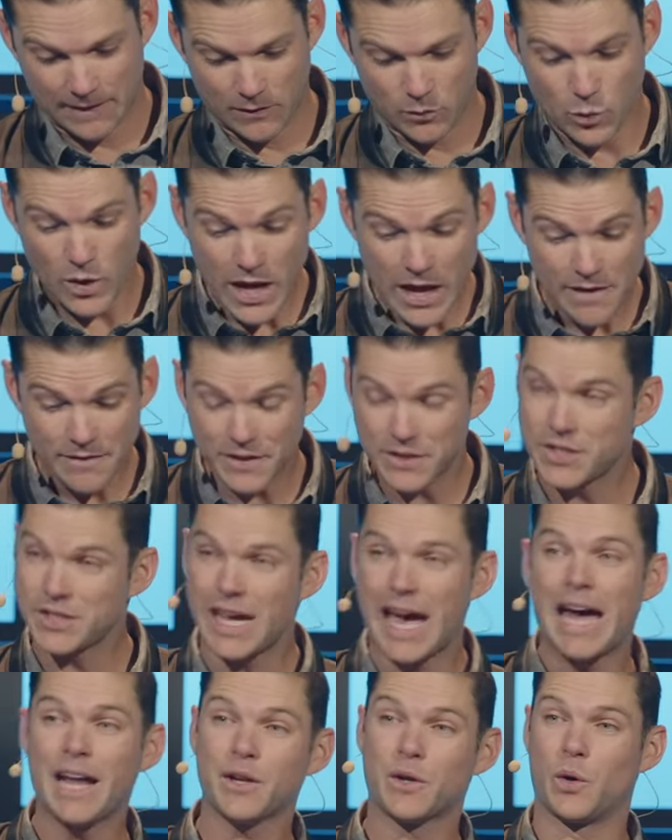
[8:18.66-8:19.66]
We have this
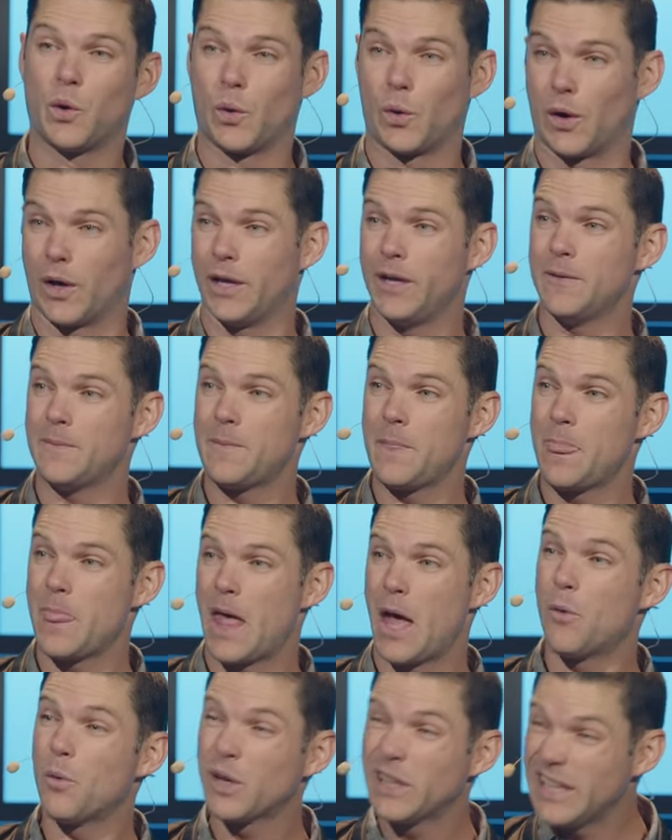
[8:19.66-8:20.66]
category,
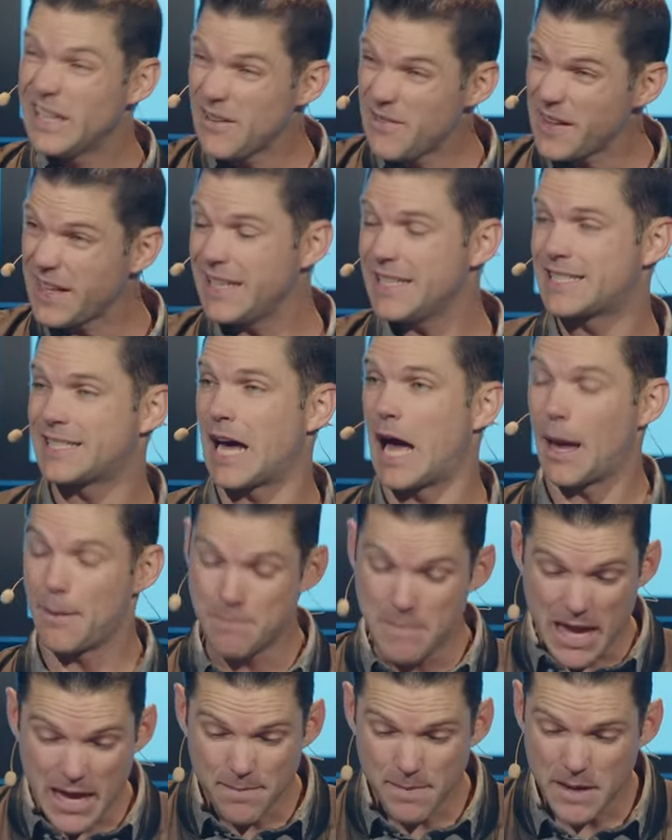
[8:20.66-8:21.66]
and we're living in a time,
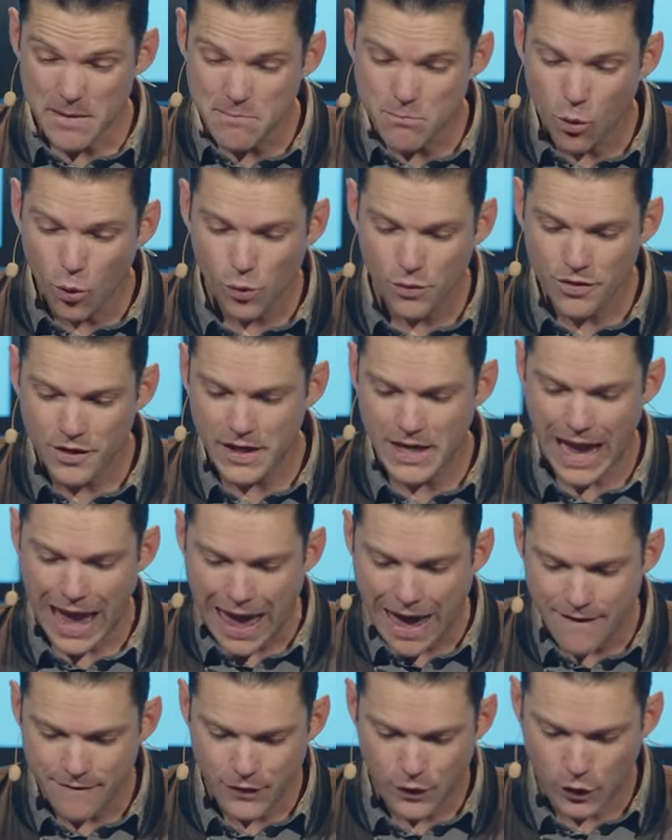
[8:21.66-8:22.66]
maybe more than
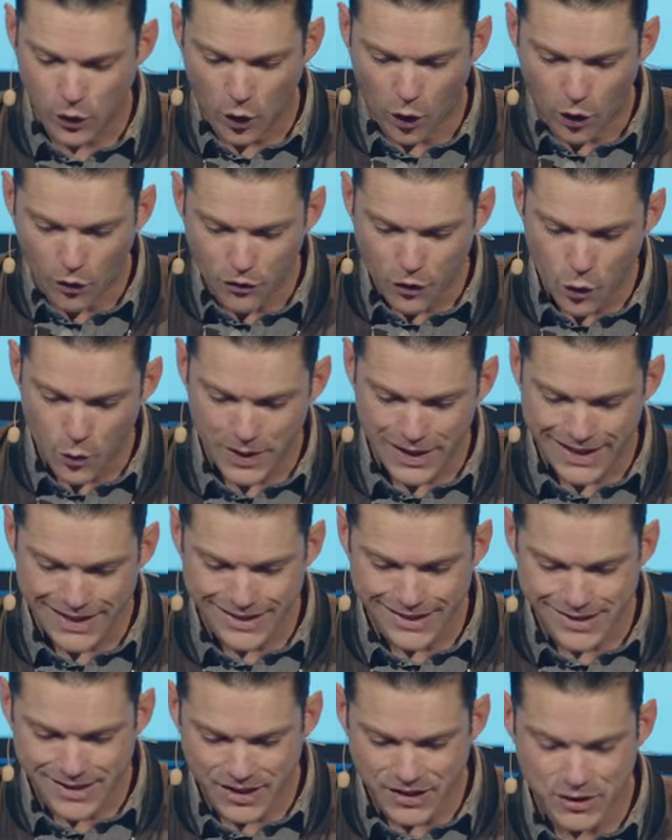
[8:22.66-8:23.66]
ever, although it
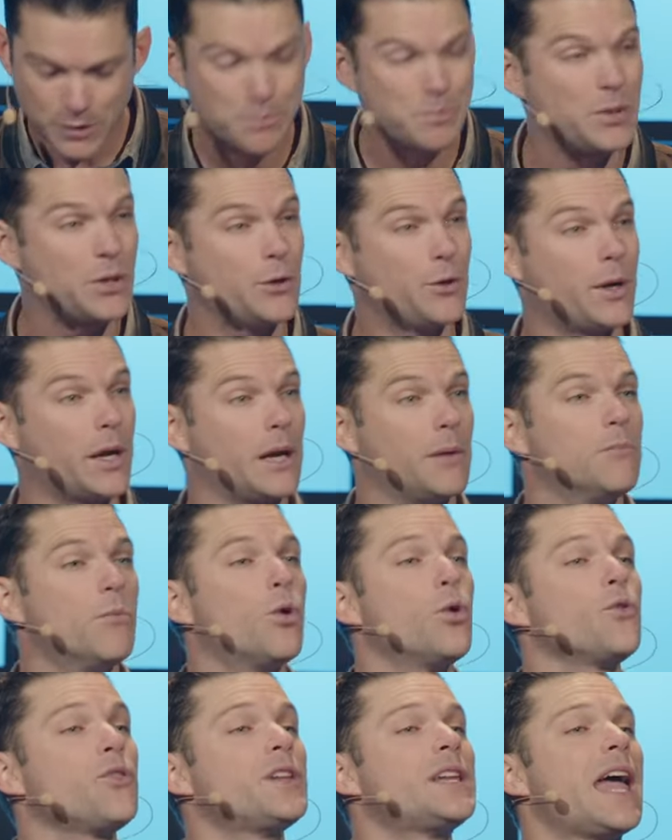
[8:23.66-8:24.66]
is disappearing,
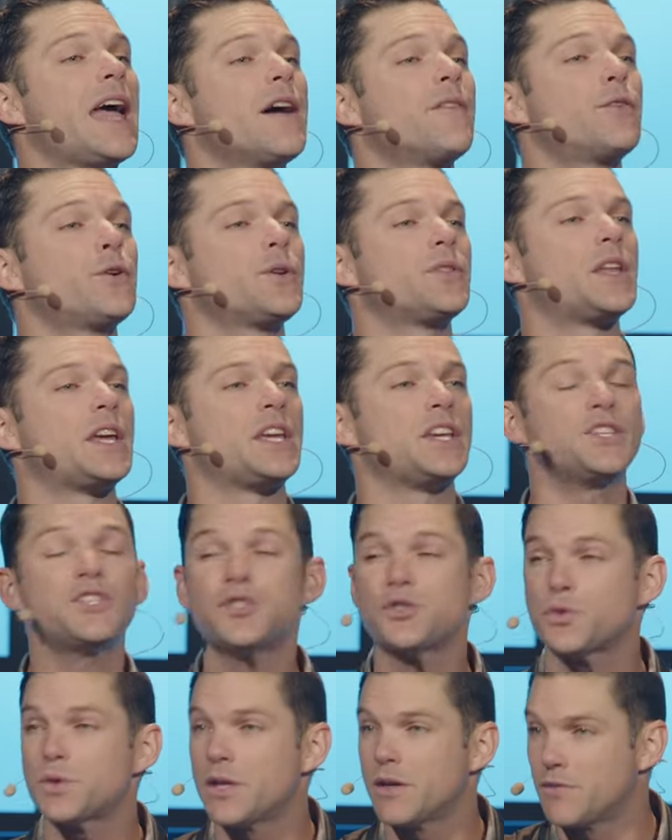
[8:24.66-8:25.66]
more than ever in the
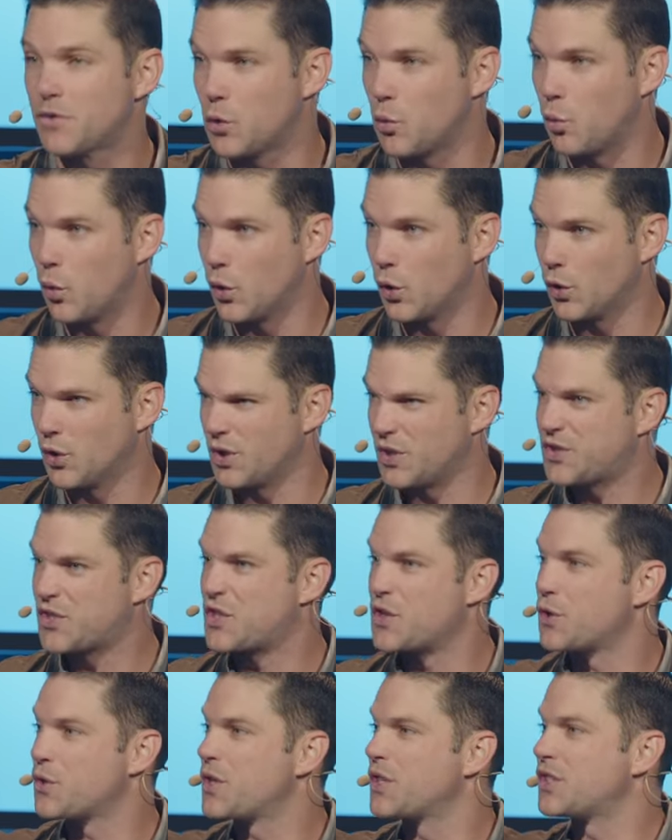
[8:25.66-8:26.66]
history of the world, is
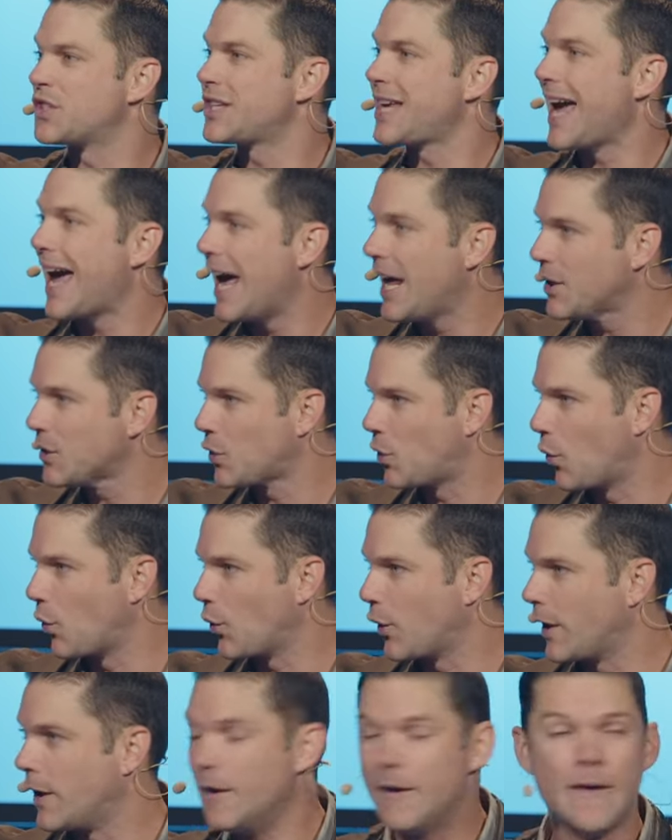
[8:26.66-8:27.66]
there this
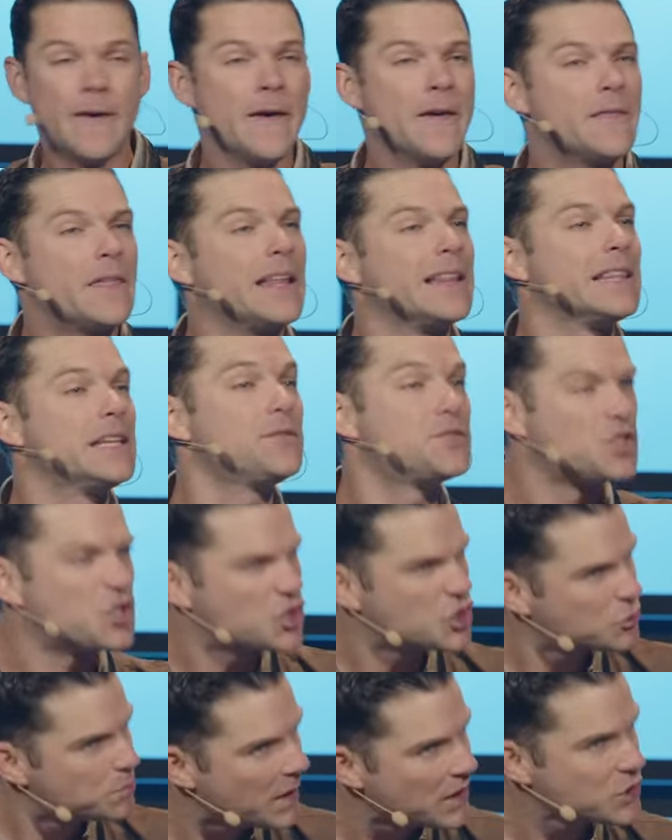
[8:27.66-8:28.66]
category that lives,
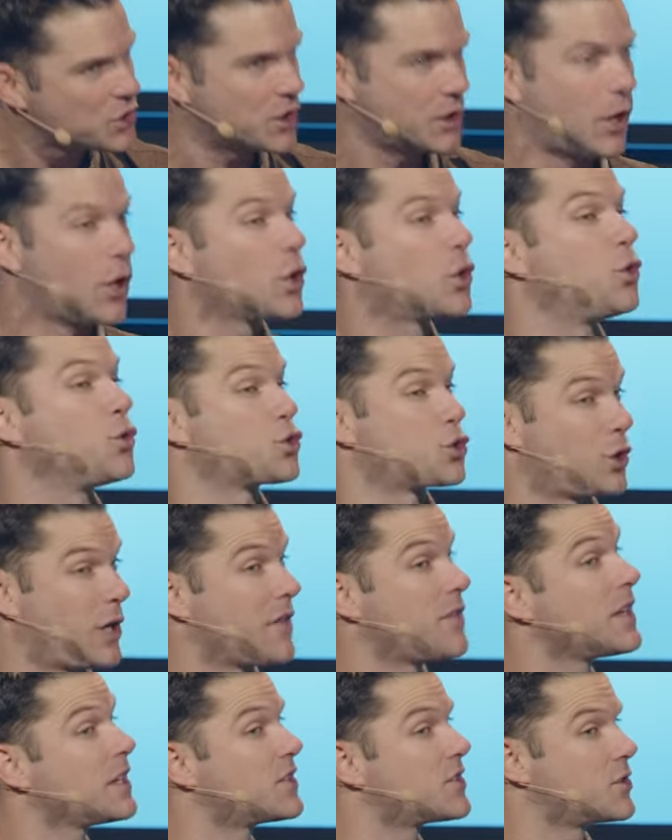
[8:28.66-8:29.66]
especially in our culture, and I
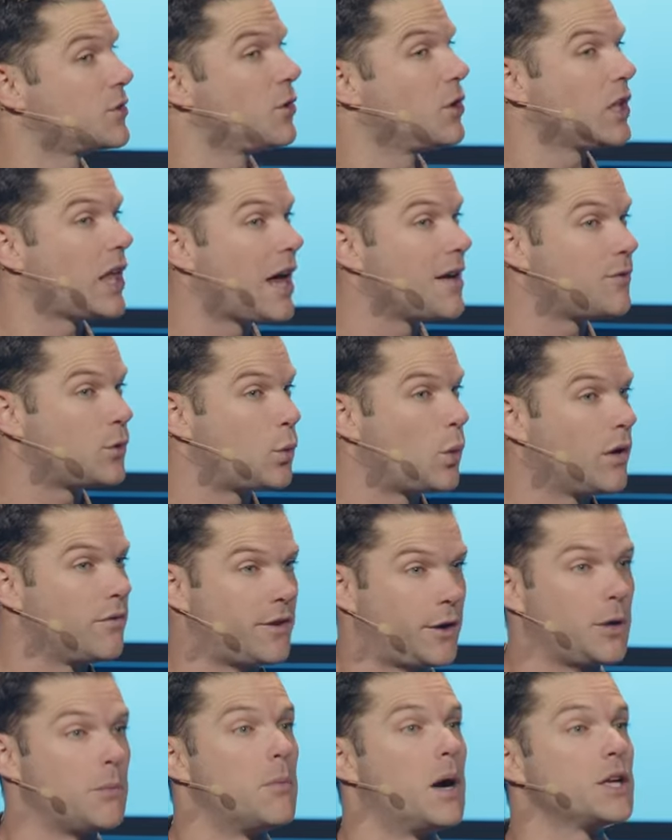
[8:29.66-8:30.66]
think it's still alive and well
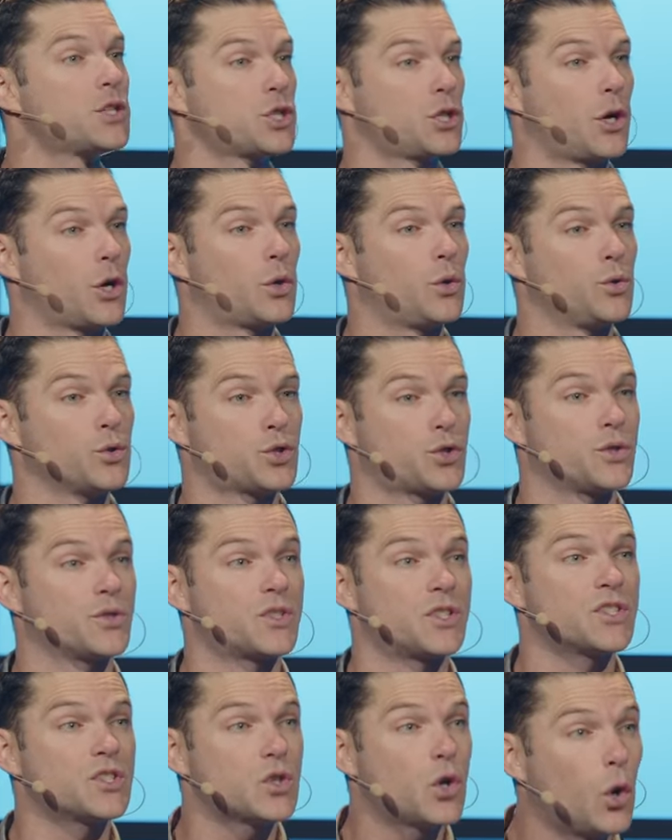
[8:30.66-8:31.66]
very much in our culture, is
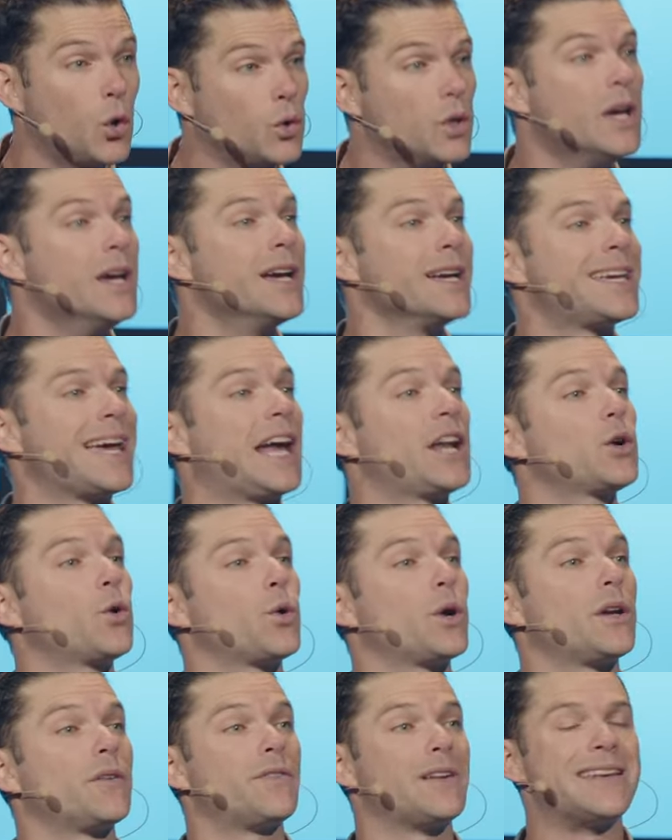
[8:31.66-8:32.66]
this
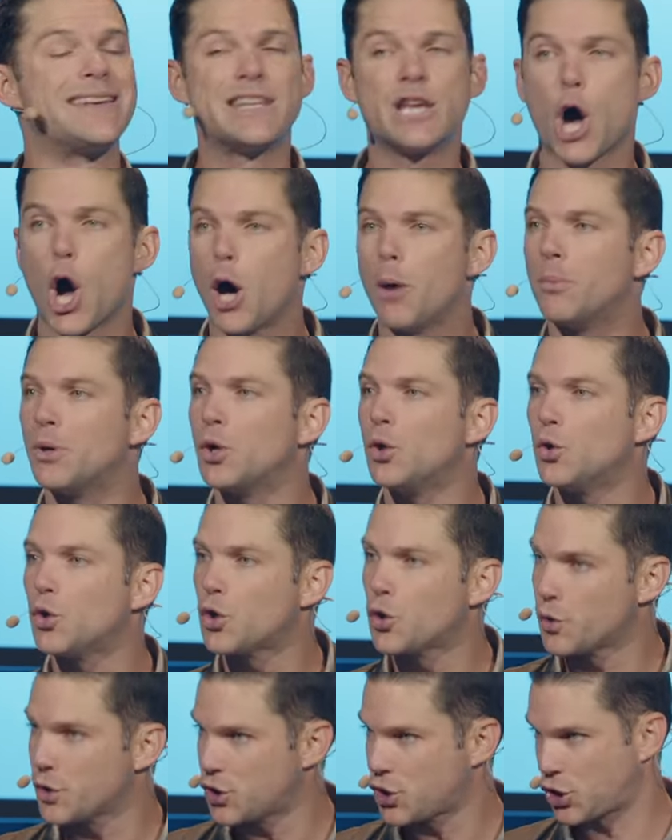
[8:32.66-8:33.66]
category of nominal
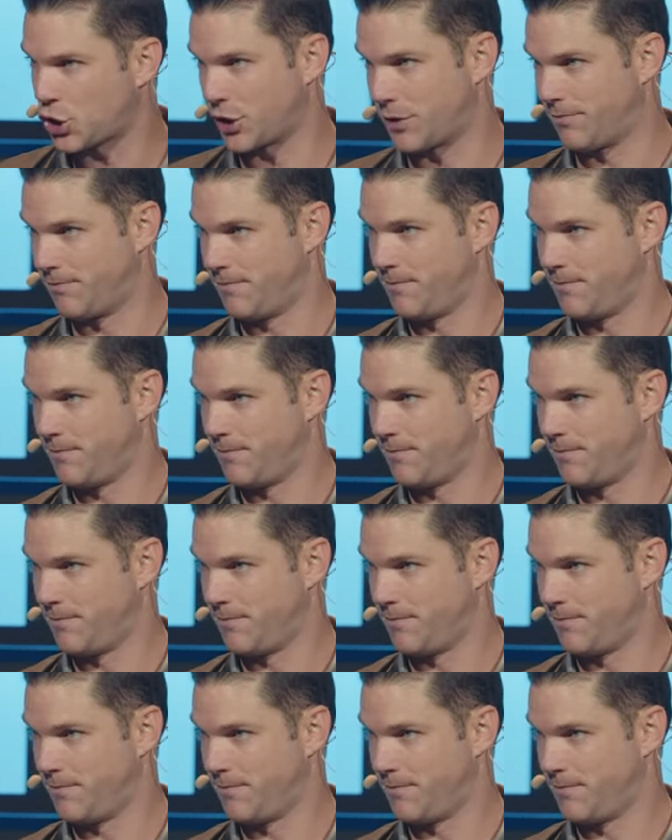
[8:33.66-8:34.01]
Christian,